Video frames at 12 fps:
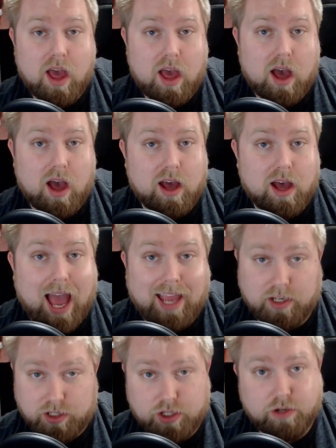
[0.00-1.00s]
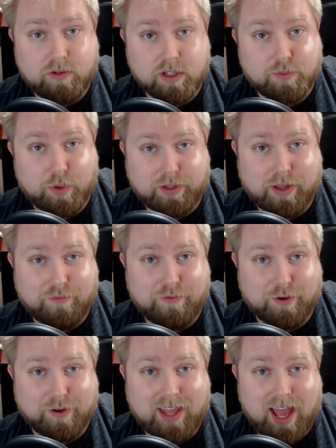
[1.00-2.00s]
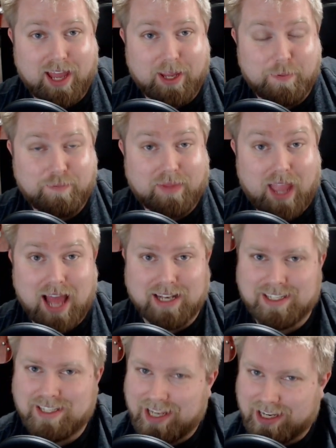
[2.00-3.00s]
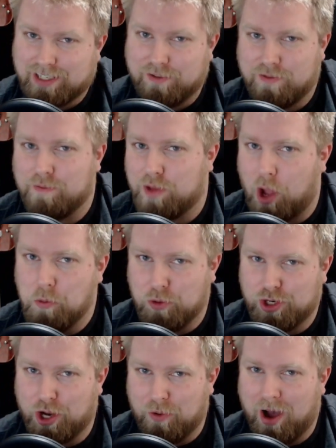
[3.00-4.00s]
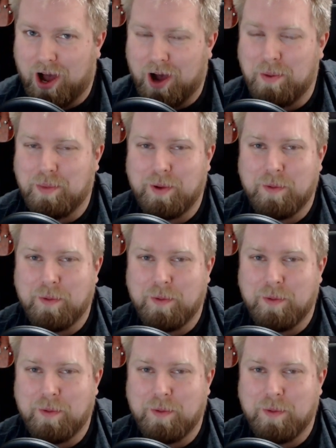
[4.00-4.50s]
uh, eight students booked in for a day and six of them don't show up,